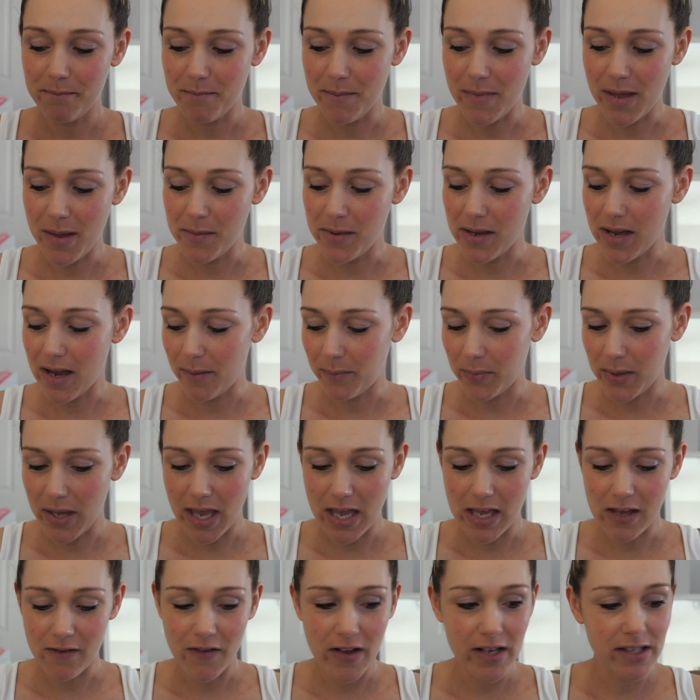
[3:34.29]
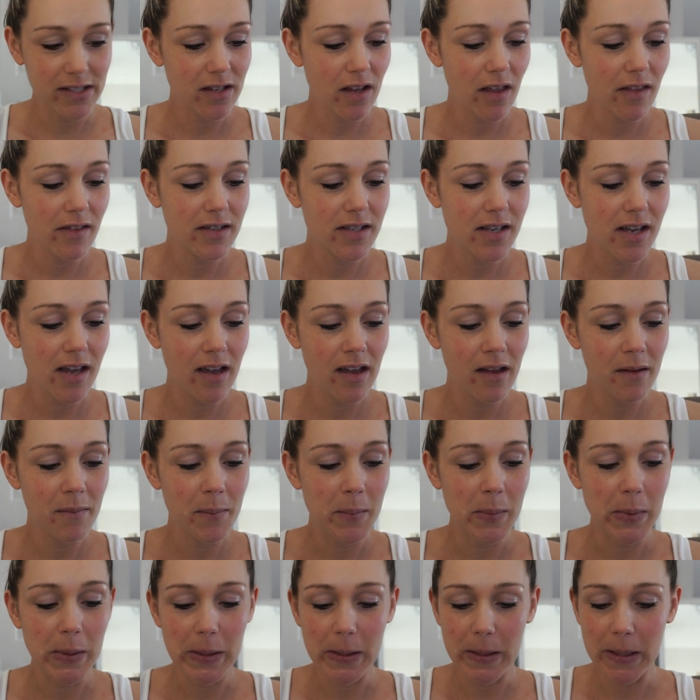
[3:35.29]
Maybe I'm cake face all the
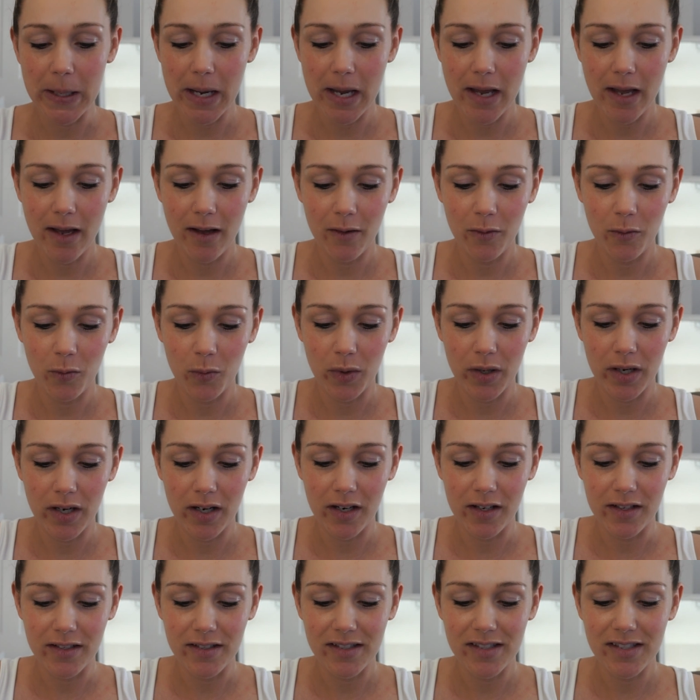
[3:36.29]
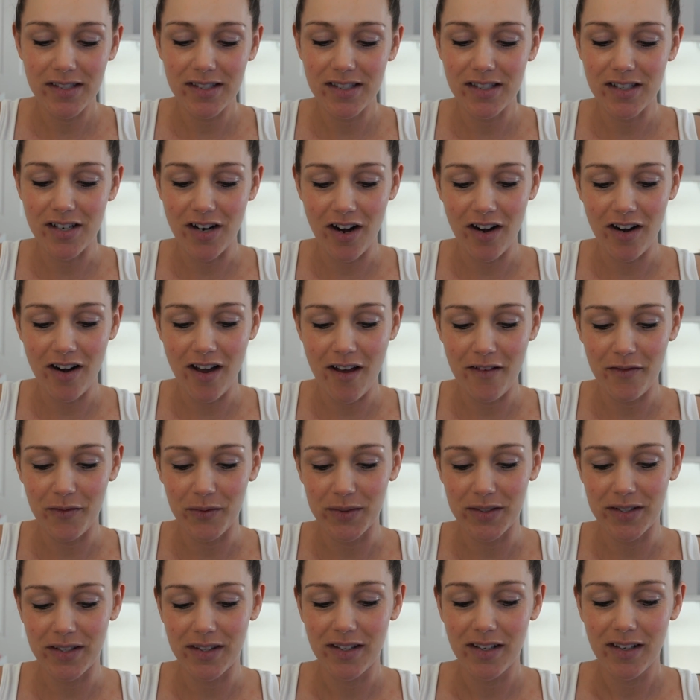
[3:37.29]
time, but we're gonna start off
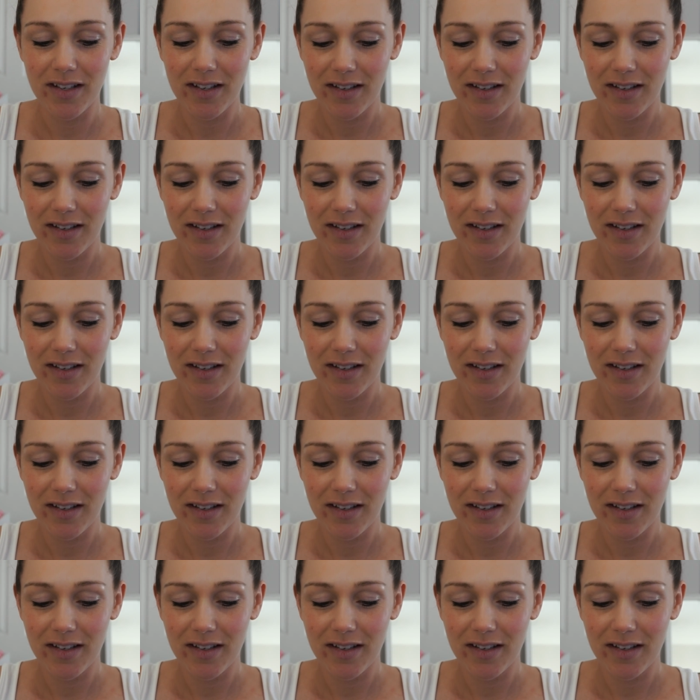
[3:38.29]
with